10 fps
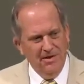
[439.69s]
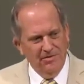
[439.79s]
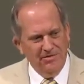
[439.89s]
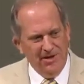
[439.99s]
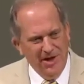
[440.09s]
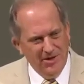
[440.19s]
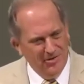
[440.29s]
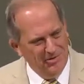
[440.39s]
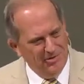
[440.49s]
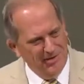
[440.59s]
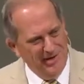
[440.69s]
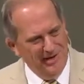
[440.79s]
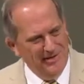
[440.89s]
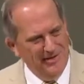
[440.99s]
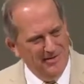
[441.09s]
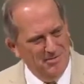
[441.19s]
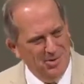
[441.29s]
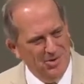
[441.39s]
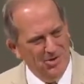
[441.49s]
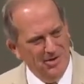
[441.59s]
scattered throughout the
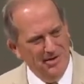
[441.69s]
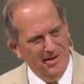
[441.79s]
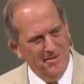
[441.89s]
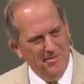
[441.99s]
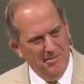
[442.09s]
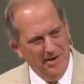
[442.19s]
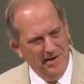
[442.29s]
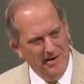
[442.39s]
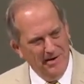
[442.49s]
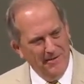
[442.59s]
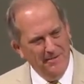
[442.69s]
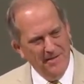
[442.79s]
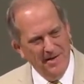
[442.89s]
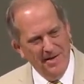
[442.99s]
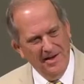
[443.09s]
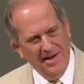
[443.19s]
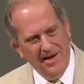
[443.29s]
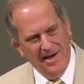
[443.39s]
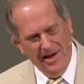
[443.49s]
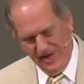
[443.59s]
Persian Empire,
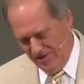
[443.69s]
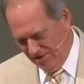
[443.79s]
and the